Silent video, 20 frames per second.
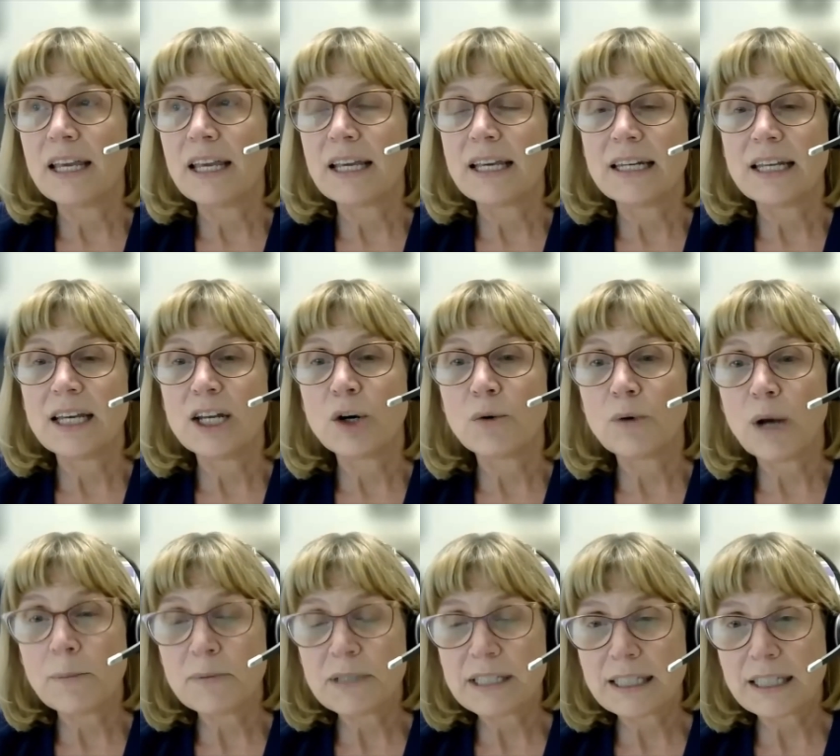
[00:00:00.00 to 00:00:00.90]
They can
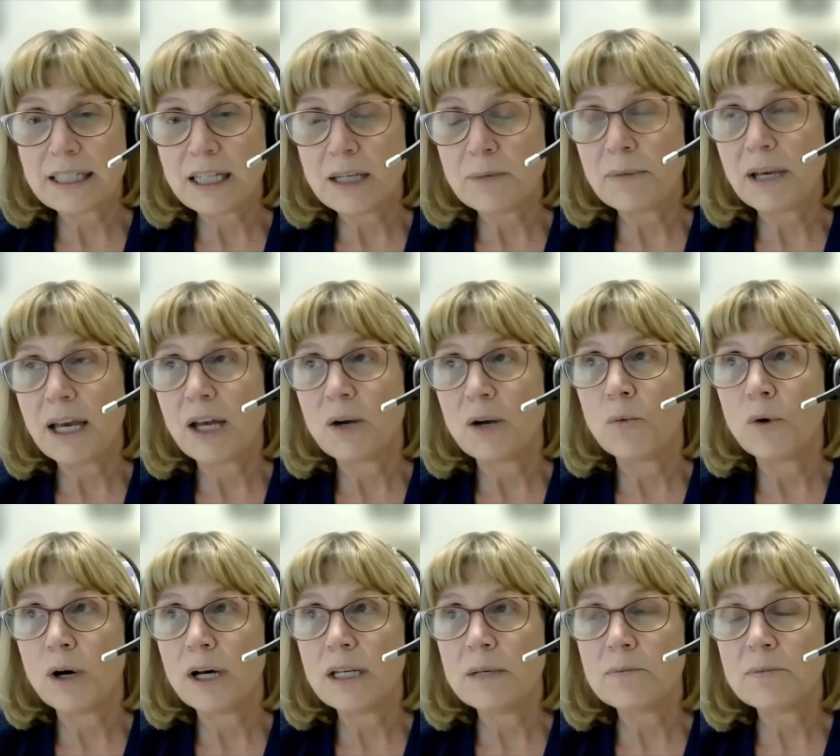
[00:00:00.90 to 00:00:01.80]
interrupt sleep, and
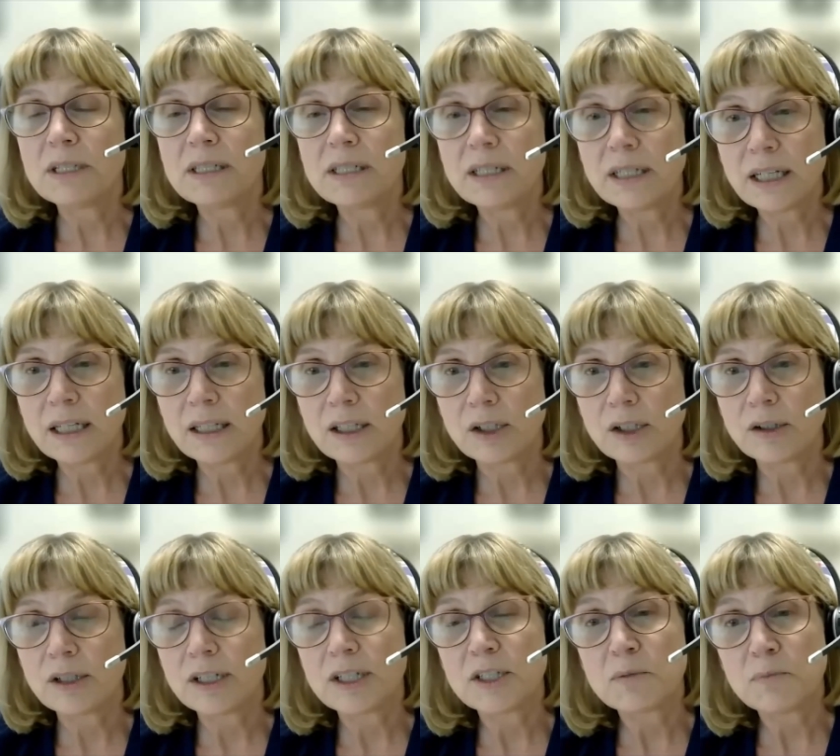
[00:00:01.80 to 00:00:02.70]
one in
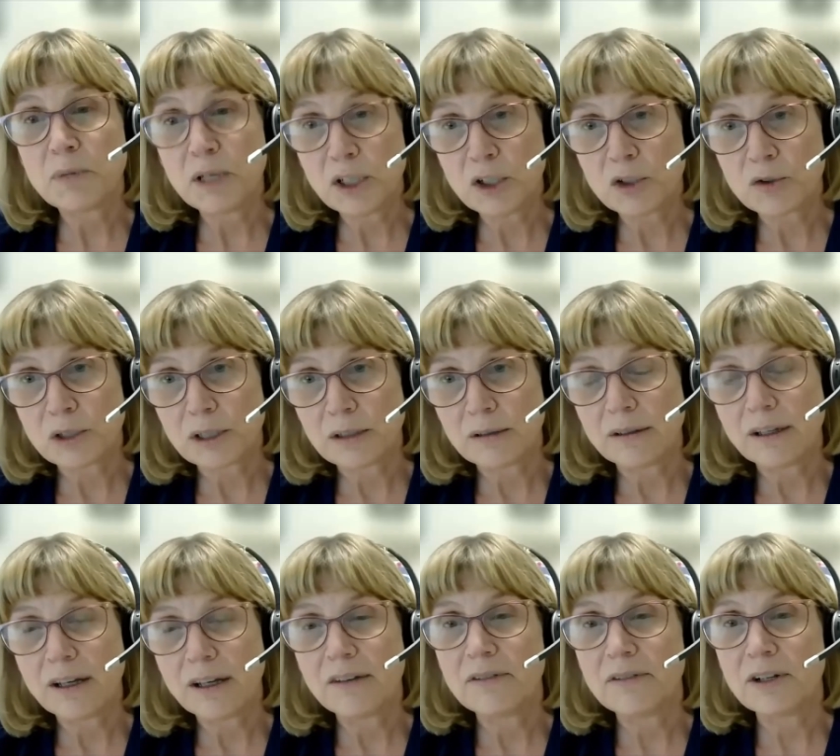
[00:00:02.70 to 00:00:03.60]
particular is Benadryl,
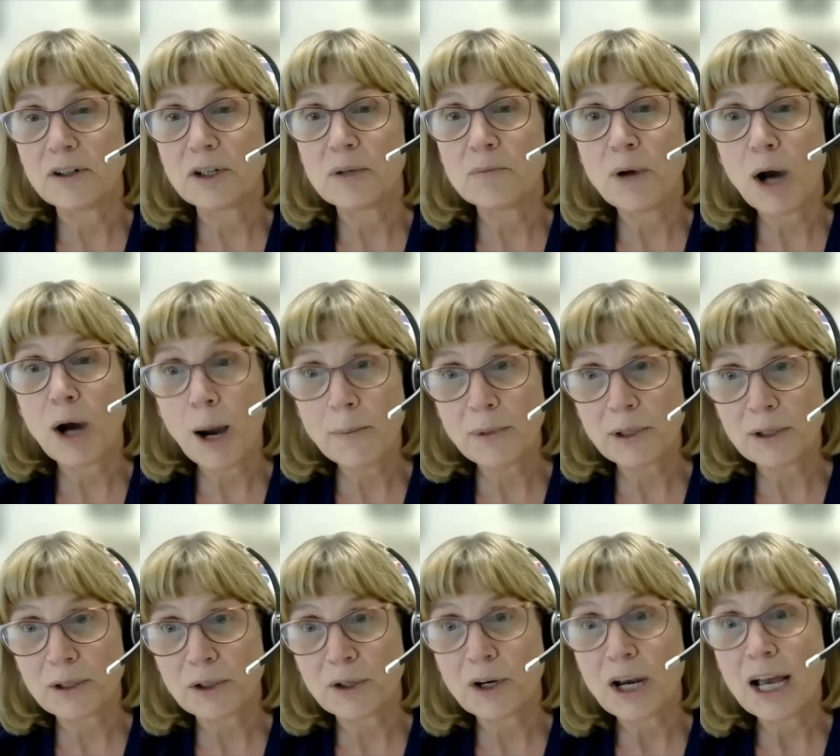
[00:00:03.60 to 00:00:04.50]
a very
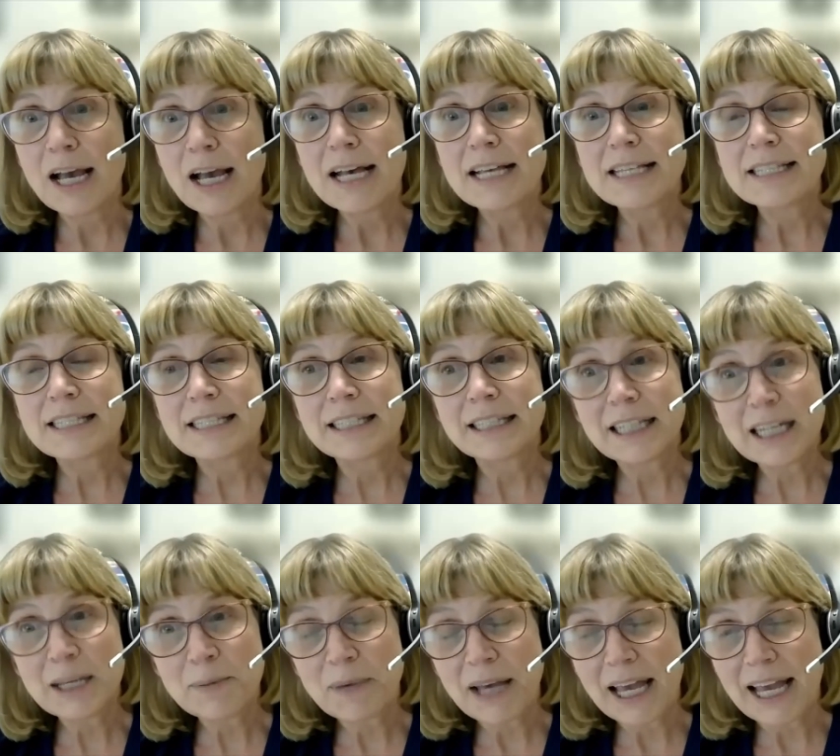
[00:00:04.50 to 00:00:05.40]
popular
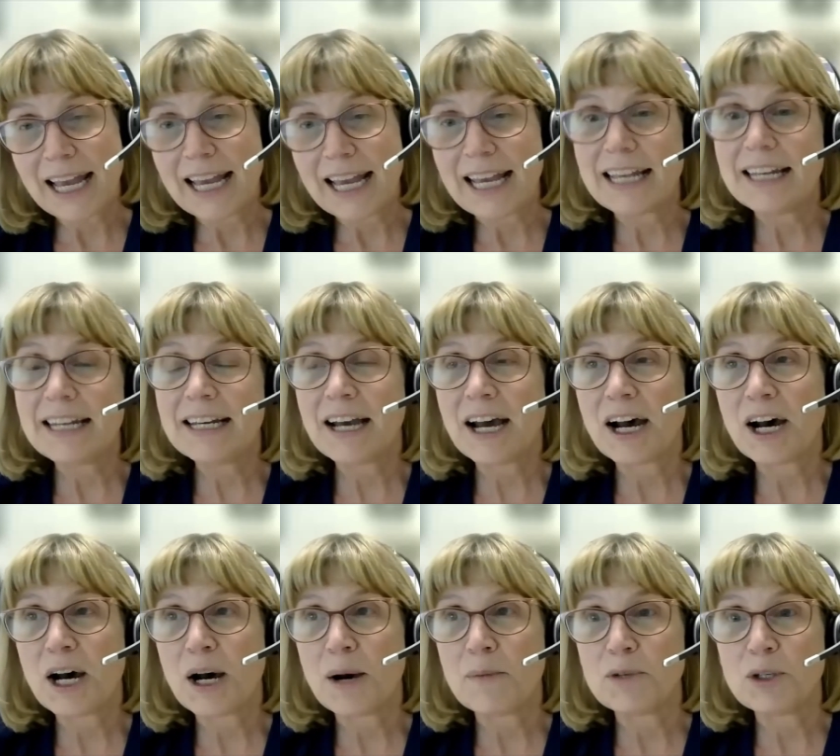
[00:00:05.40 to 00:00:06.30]
sleep aid
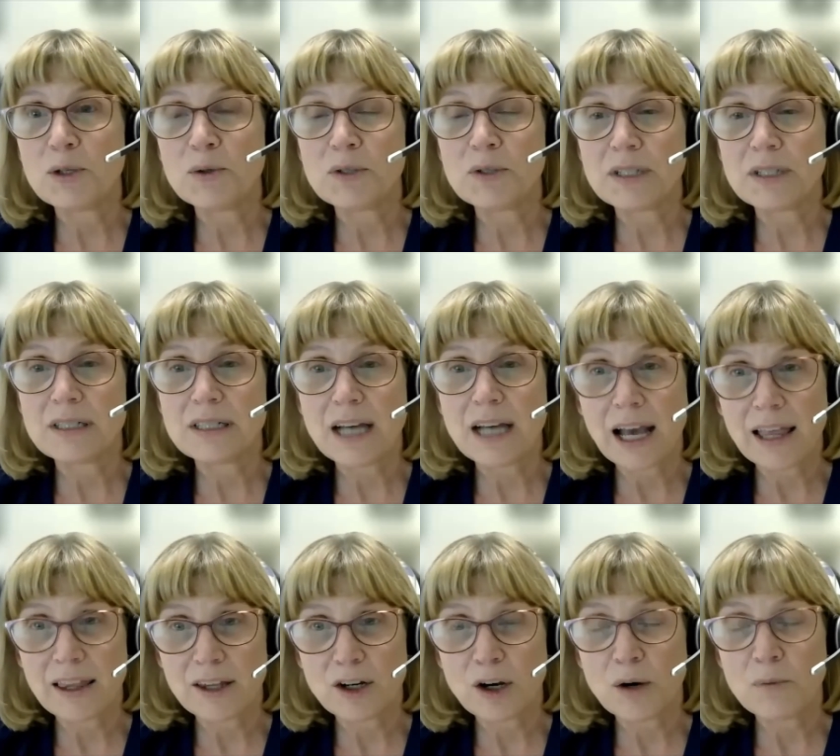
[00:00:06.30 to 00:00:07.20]
used in
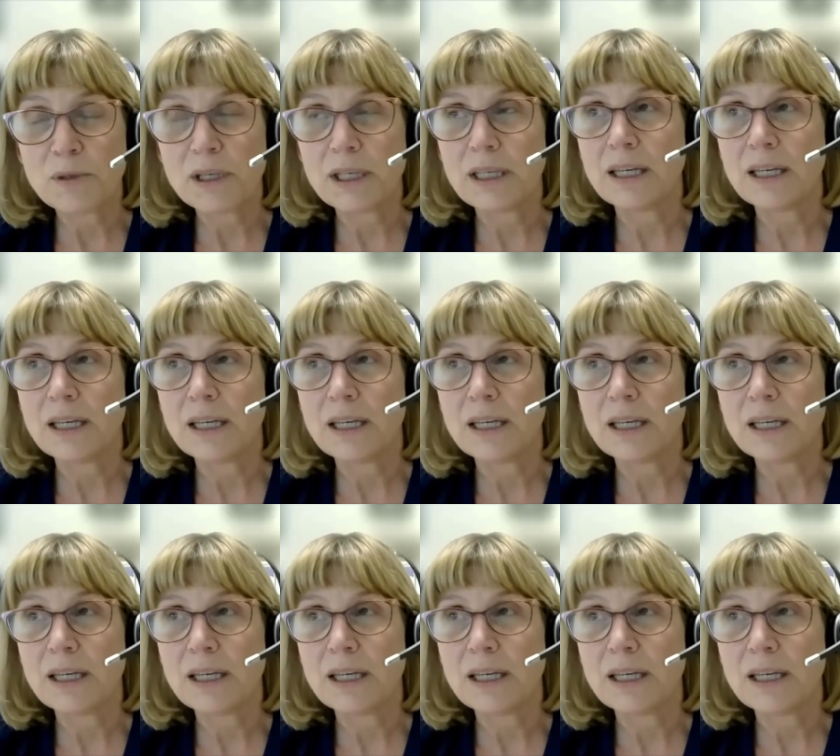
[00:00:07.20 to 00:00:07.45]
Tylenol